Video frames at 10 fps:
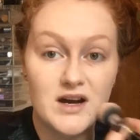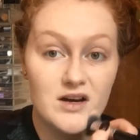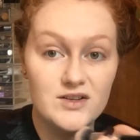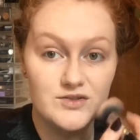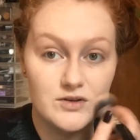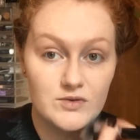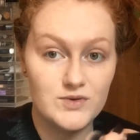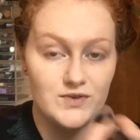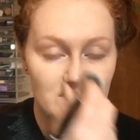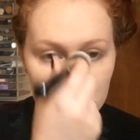I struggle to
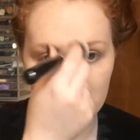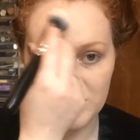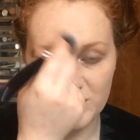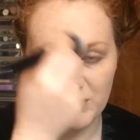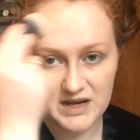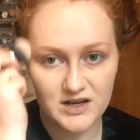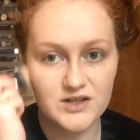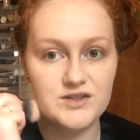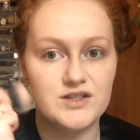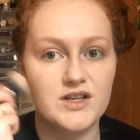find something with a pink
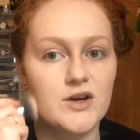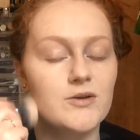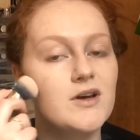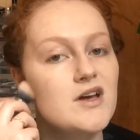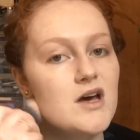undertone.